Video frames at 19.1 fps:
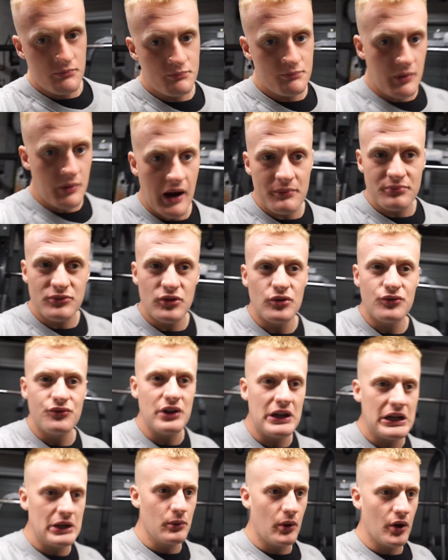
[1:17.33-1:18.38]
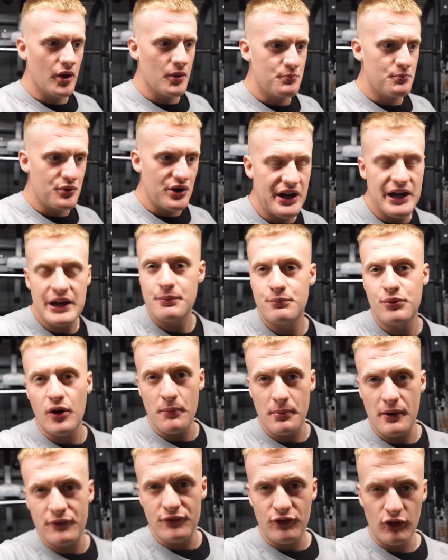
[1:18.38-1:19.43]
But I don't really want to break
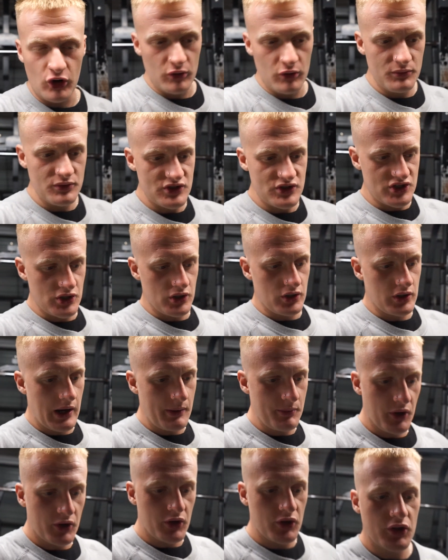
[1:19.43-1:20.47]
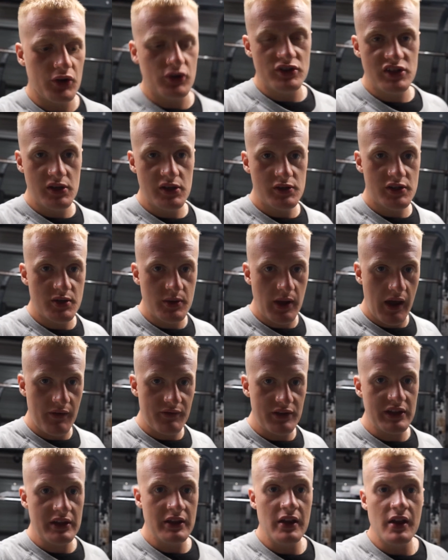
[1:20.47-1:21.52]
proper form, so I'm not going to go too
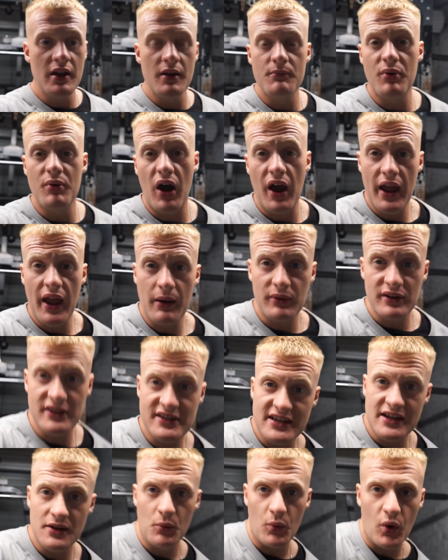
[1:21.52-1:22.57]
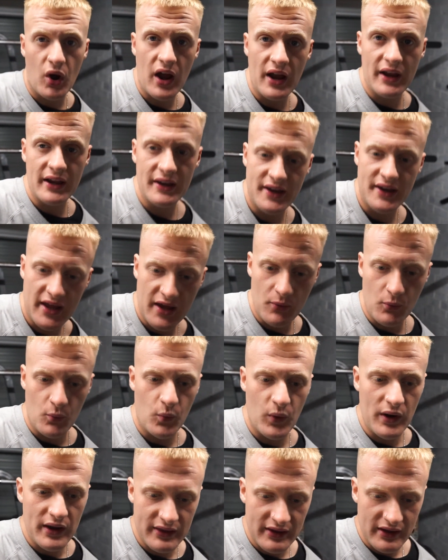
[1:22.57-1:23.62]
heavy, but I am going to see what I can hit
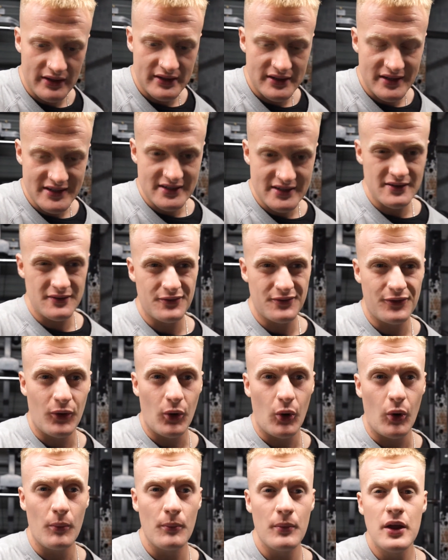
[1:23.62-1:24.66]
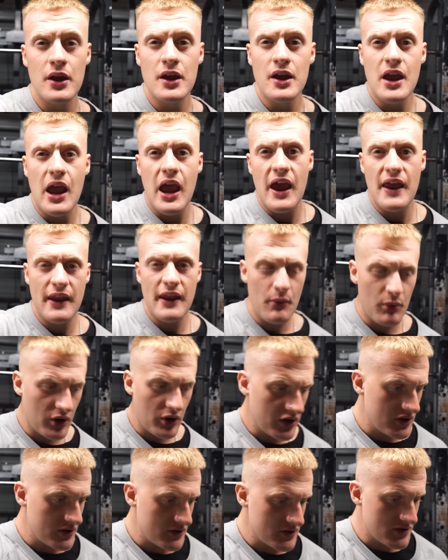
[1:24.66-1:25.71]
with a decent form. And then we're
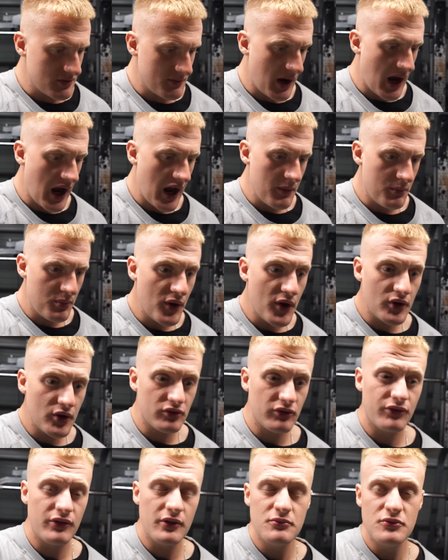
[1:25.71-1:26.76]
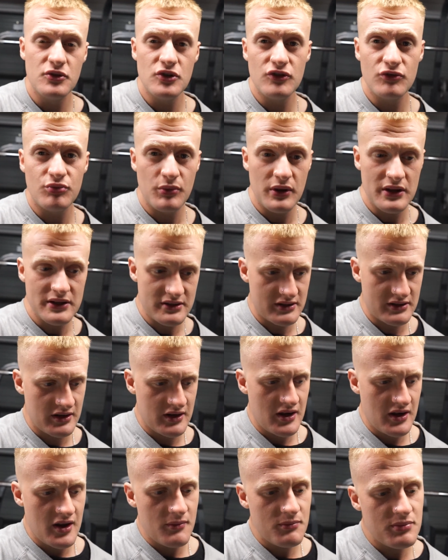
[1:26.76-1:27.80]
going to do some hypertrophy movements,
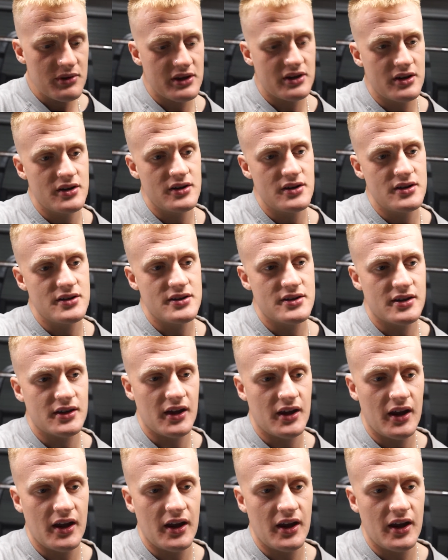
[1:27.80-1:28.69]
because